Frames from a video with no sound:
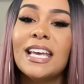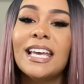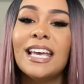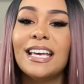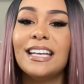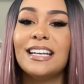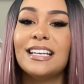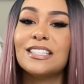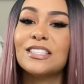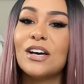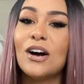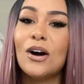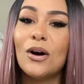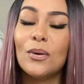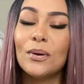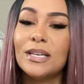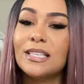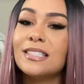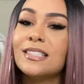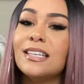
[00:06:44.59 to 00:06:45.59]
And as
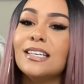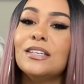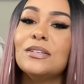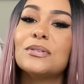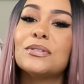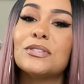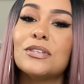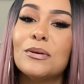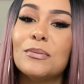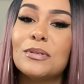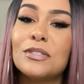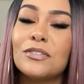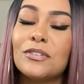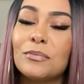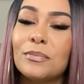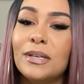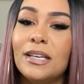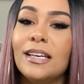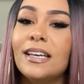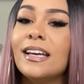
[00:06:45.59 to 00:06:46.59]
always, thank you so much for
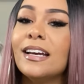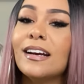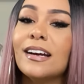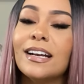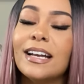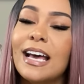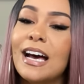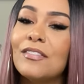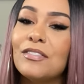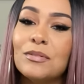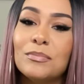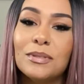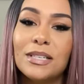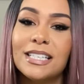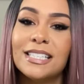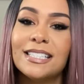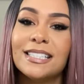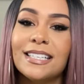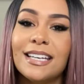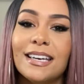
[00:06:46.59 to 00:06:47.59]
being here and have a
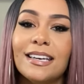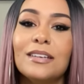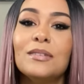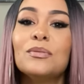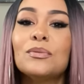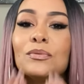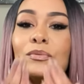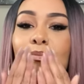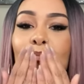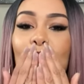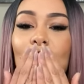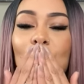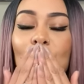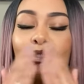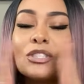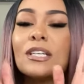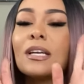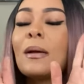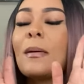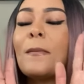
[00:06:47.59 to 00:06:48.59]
blessed day.
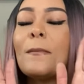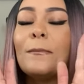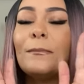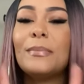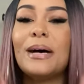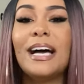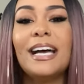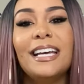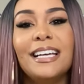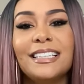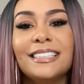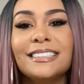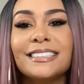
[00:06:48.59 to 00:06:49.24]
Bye.